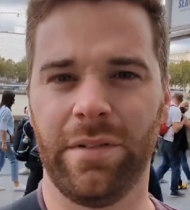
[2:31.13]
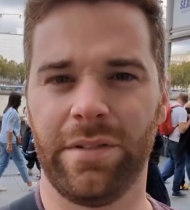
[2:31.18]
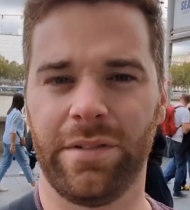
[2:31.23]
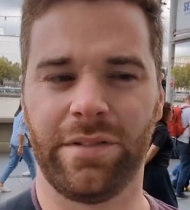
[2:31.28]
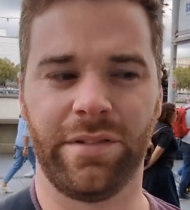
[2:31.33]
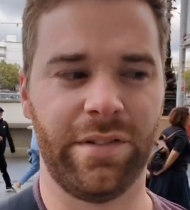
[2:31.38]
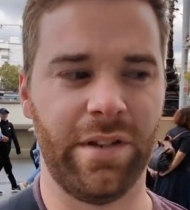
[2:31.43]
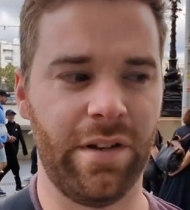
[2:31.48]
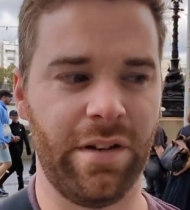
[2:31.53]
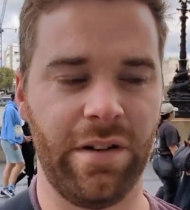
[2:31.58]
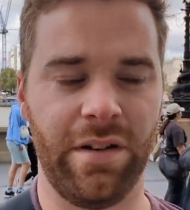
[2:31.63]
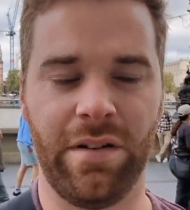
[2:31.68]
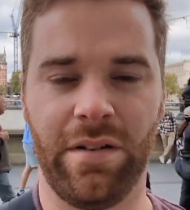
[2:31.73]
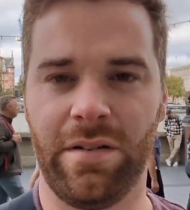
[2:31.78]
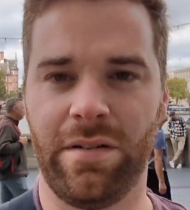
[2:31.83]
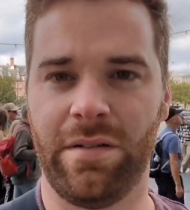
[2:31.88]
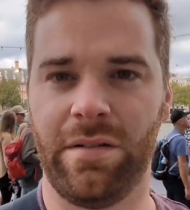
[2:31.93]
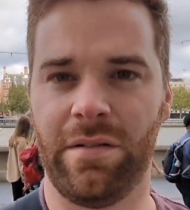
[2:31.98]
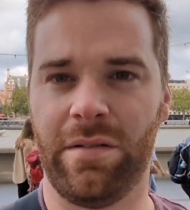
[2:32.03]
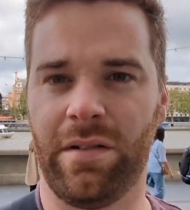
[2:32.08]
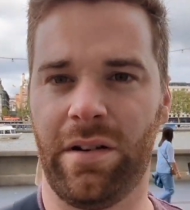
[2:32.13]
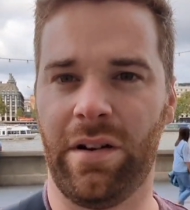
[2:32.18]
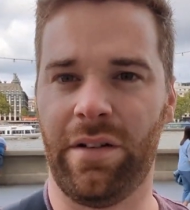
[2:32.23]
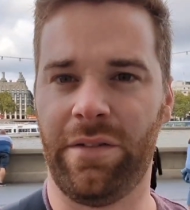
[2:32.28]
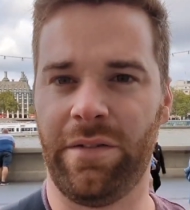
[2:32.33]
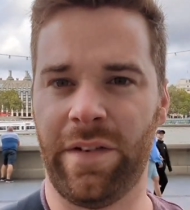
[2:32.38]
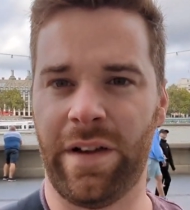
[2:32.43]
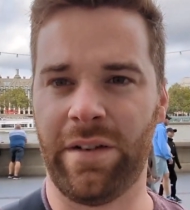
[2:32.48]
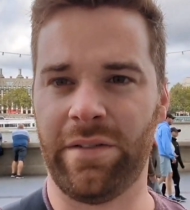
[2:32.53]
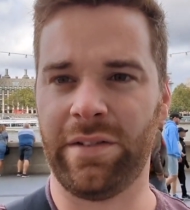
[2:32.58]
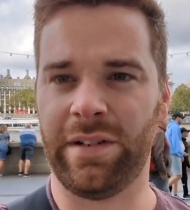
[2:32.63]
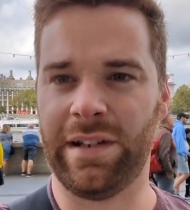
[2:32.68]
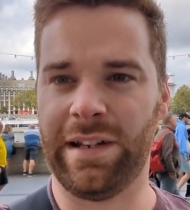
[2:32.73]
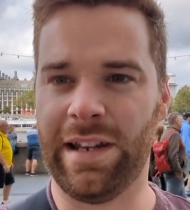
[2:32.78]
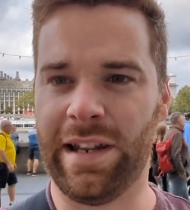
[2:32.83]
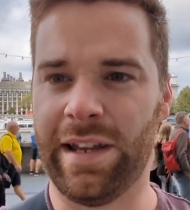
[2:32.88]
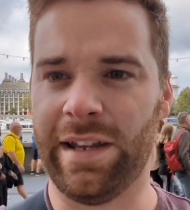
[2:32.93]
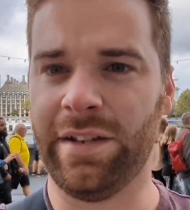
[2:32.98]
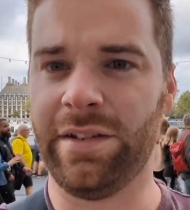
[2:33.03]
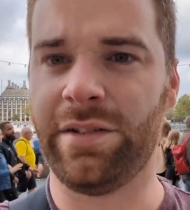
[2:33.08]
So I found a
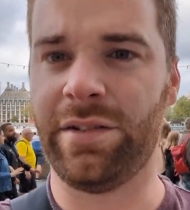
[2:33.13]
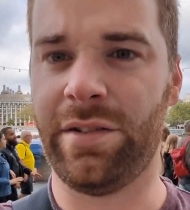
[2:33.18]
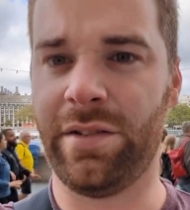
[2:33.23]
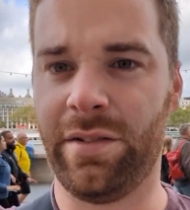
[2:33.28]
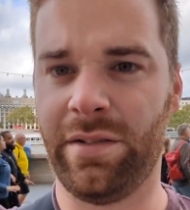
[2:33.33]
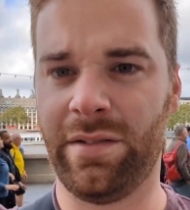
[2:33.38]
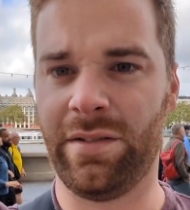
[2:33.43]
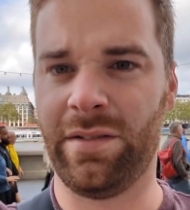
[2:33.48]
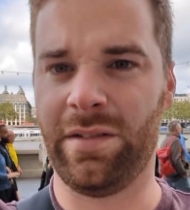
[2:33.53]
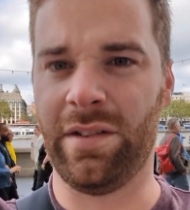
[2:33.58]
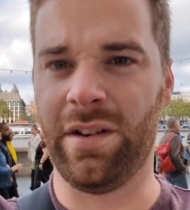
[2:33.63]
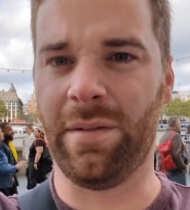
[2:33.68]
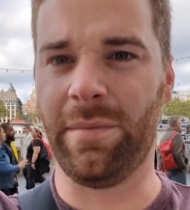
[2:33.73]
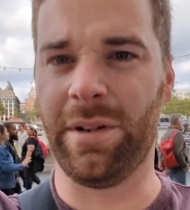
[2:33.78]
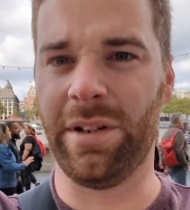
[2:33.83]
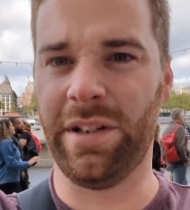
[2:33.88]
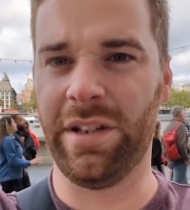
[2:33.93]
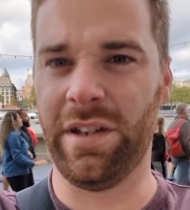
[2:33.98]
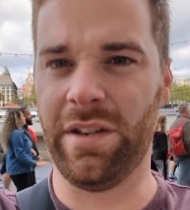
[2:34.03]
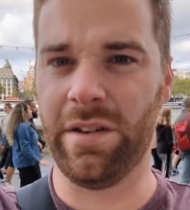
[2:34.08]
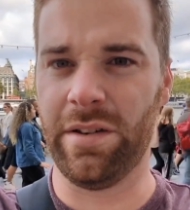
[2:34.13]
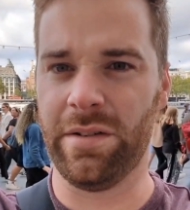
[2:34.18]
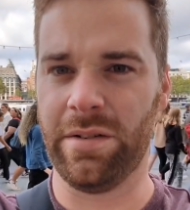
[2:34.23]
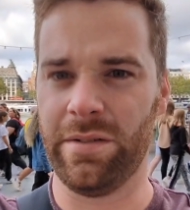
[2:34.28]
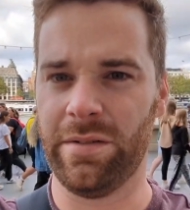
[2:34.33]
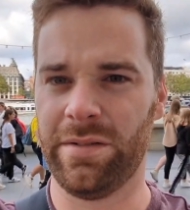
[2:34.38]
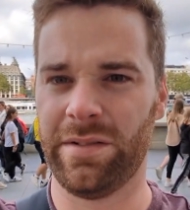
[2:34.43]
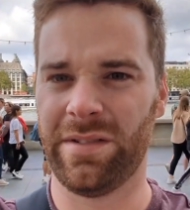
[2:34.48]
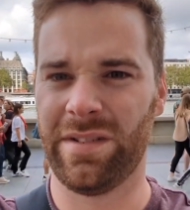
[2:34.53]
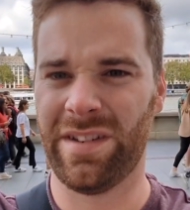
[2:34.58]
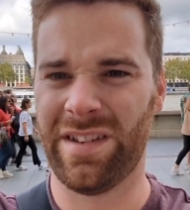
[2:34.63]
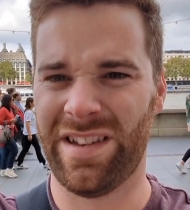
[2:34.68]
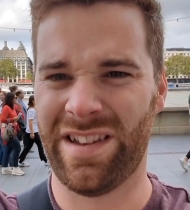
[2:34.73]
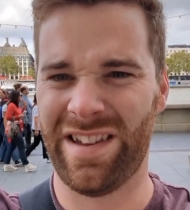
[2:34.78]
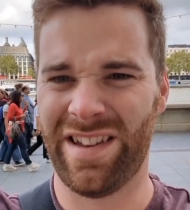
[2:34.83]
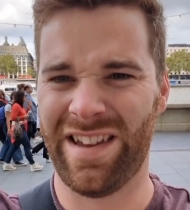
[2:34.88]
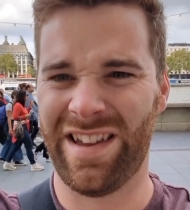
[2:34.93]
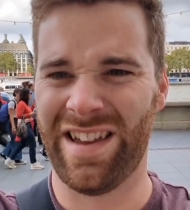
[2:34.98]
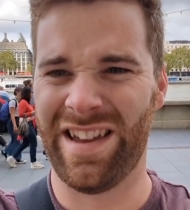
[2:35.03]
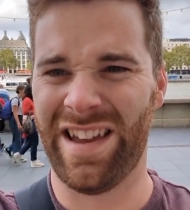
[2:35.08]
ledge that I'm going to use,
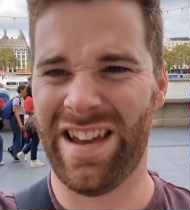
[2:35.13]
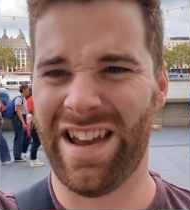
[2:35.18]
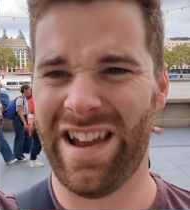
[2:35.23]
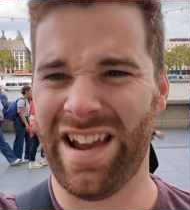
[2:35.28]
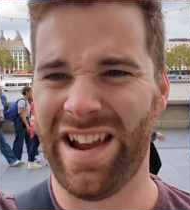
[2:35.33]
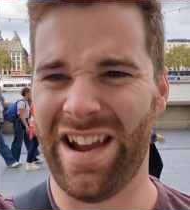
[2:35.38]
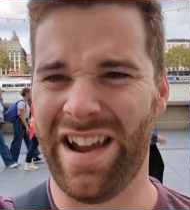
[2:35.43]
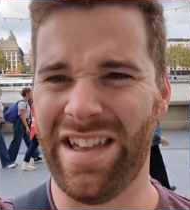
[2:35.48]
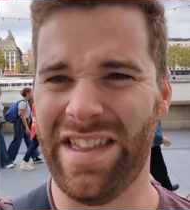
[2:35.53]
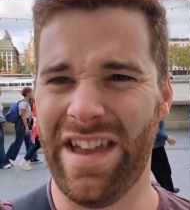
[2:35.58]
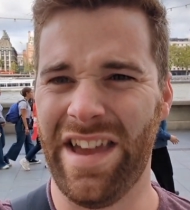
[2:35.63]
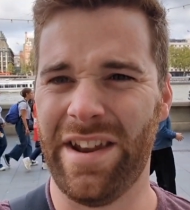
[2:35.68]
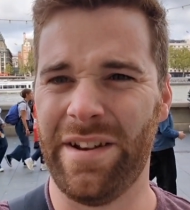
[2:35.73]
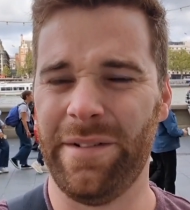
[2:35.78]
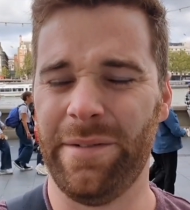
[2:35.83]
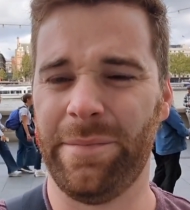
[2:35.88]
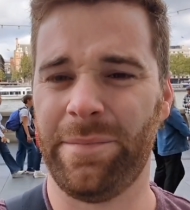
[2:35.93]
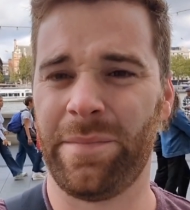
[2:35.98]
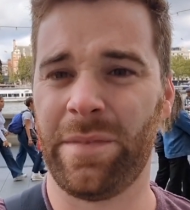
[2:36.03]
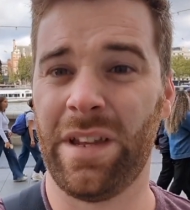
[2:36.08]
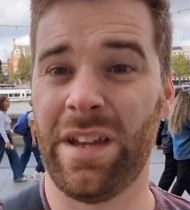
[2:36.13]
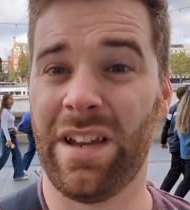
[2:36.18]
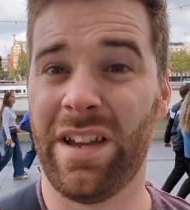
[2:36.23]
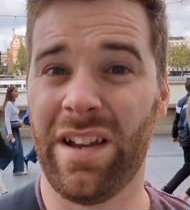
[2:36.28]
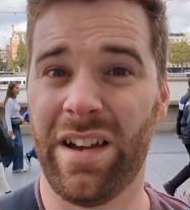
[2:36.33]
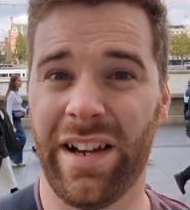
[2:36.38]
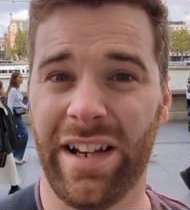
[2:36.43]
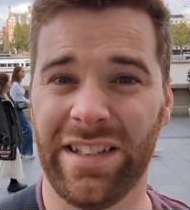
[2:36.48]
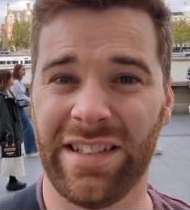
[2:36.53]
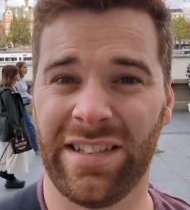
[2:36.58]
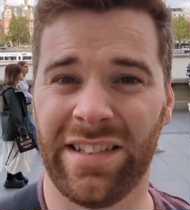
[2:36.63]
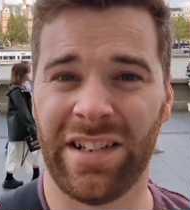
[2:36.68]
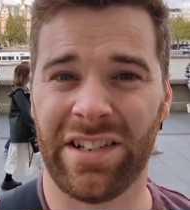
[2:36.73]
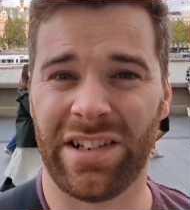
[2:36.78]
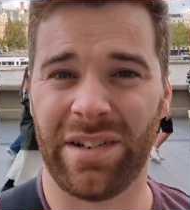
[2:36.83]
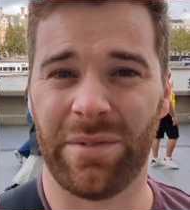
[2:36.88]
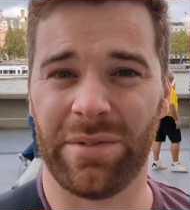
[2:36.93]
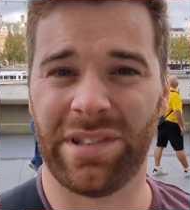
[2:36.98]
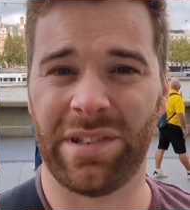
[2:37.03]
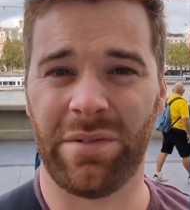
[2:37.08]
and then I guess
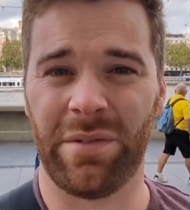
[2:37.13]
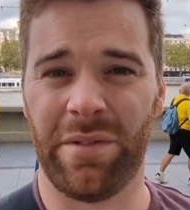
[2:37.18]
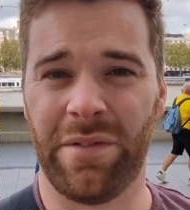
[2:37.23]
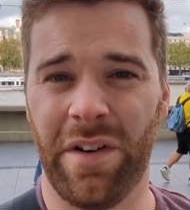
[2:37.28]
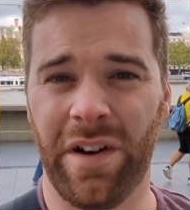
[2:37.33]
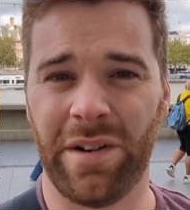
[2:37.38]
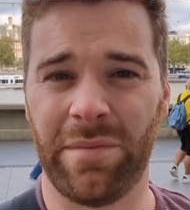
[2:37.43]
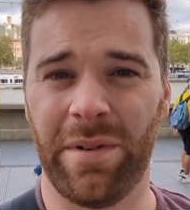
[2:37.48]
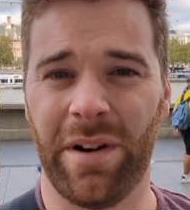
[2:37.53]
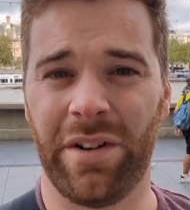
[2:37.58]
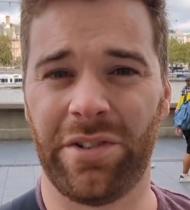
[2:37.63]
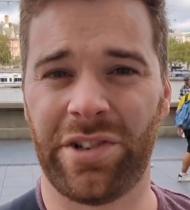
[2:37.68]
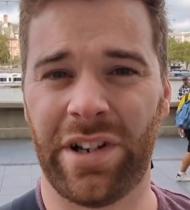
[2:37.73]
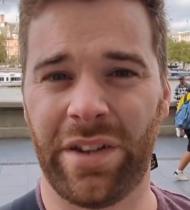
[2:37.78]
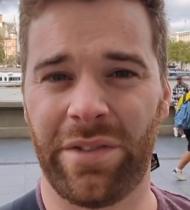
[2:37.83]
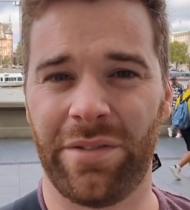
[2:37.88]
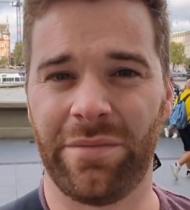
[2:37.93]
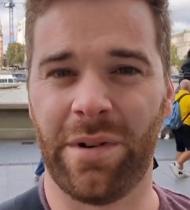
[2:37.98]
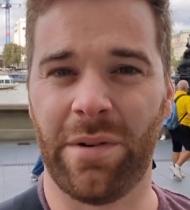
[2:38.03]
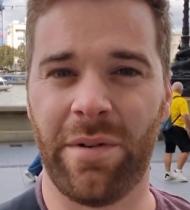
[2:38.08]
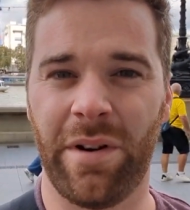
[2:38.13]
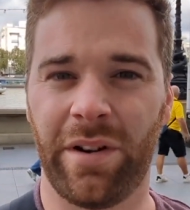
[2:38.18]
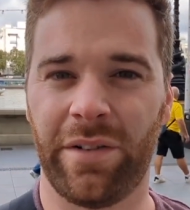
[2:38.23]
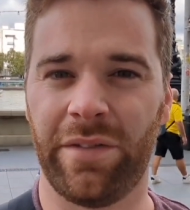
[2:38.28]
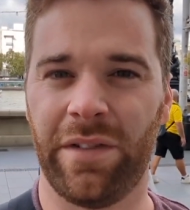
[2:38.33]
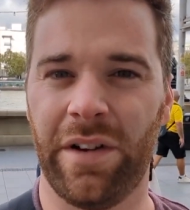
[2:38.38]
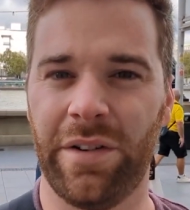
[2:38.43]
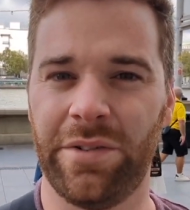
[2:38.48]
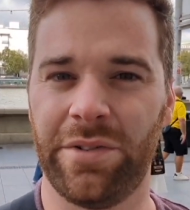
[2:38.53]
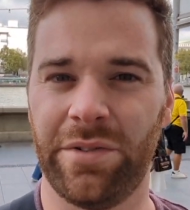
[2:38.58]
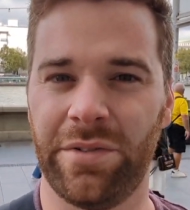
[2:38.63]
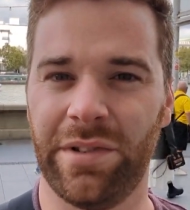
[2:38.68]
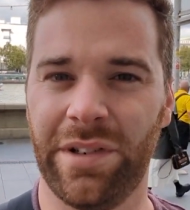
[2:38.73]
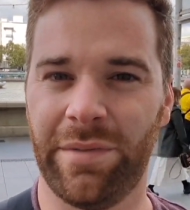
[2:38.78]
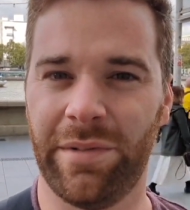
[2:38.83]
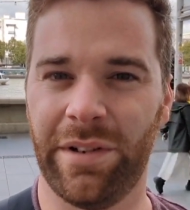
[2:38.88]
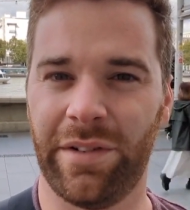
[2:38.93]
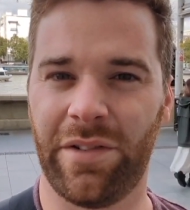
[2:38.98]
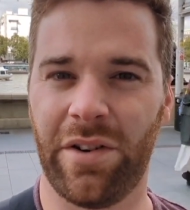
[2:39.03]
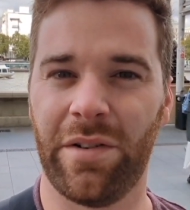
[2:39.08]
essentially we'll see what we find, but I'll chat through my workflow
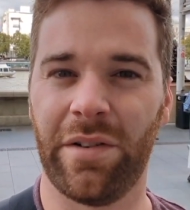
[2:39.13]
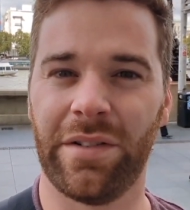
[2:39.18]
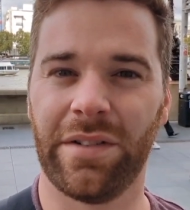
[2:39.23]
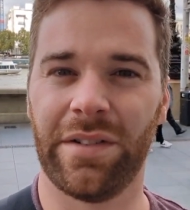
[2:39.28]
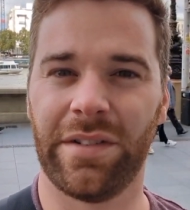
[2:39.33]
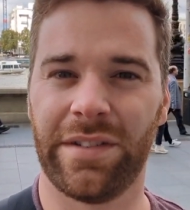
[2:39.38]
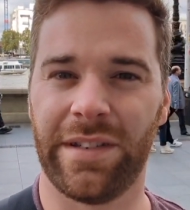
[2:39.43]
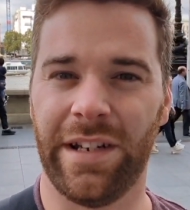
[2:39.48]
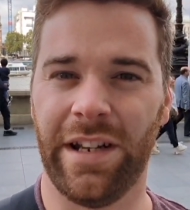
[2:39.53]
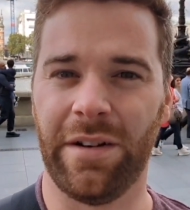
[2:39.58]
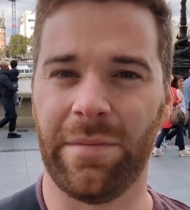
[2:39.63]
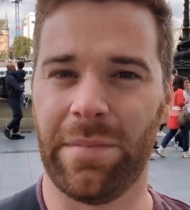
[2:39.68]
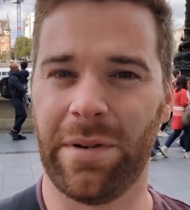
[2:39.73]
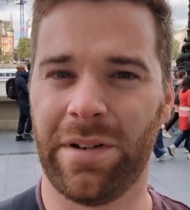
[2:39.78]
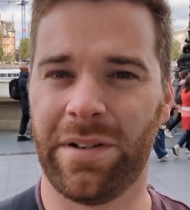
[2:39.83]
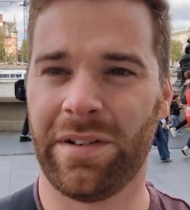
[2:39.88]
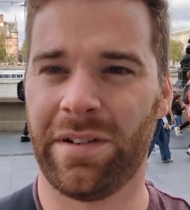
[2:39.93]
shortly when I've got set up.